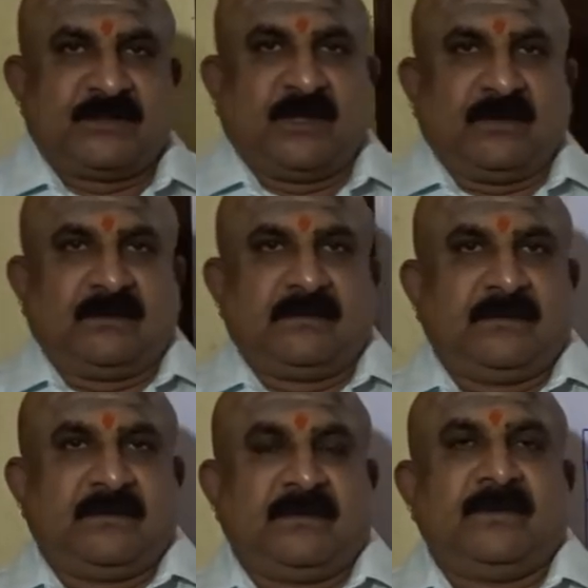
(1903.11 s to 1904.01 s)

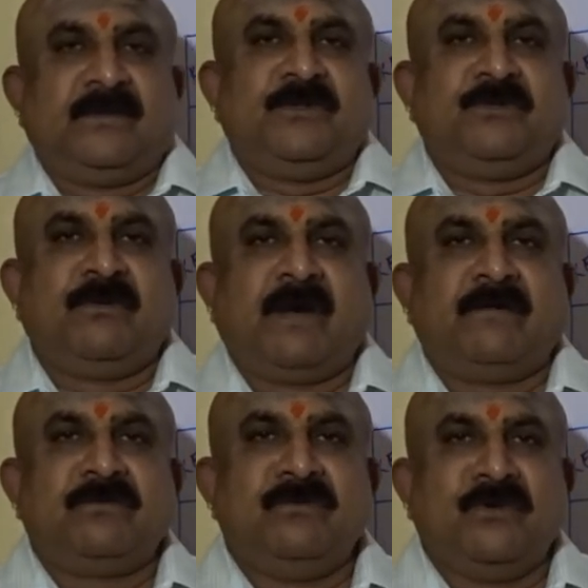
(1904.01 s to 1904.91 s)
So, you
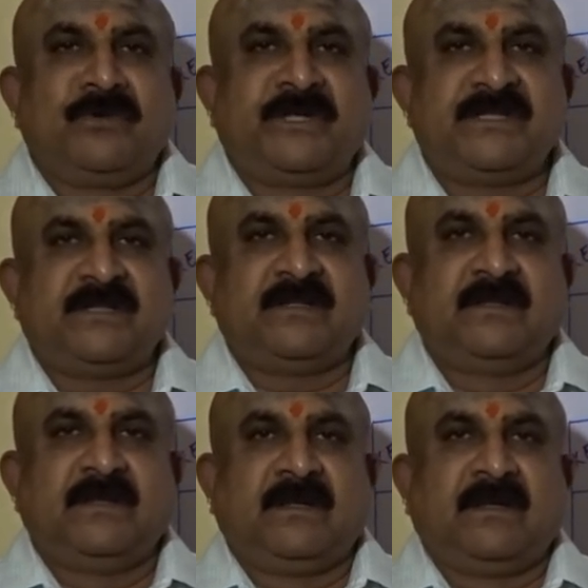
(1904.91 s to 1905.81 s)
have to
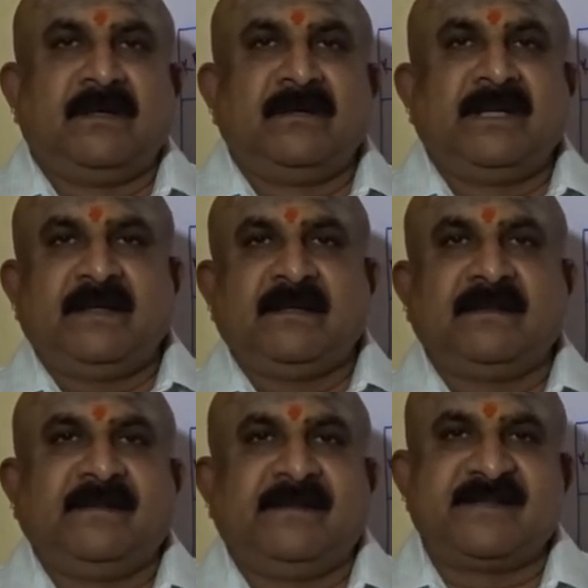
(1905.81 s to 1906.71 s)
notice only
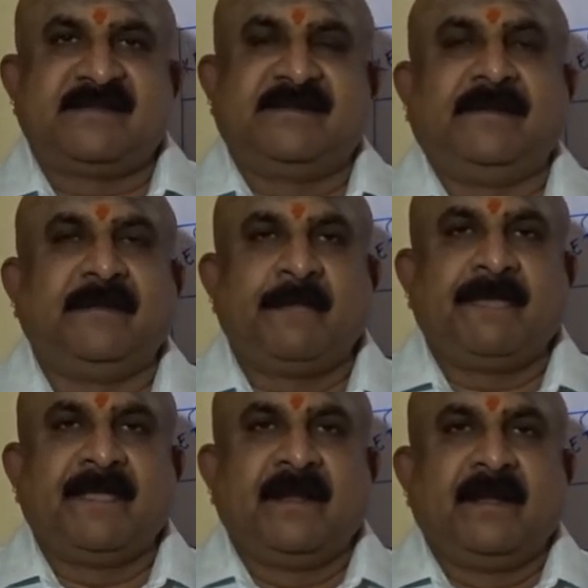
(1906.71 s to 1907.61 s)
this thing.
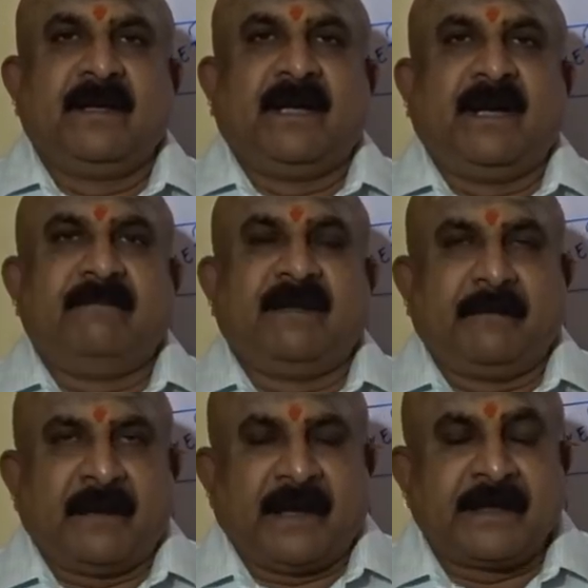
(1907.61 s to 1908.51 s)
I
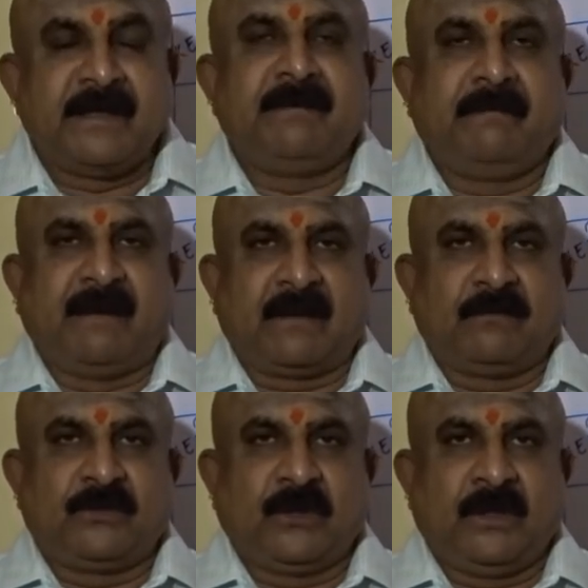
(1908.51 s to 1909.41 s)
will again be
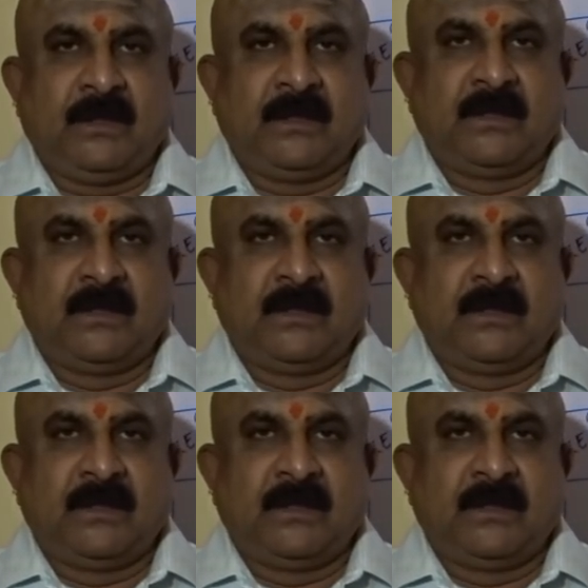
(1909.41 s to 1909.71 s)
back with you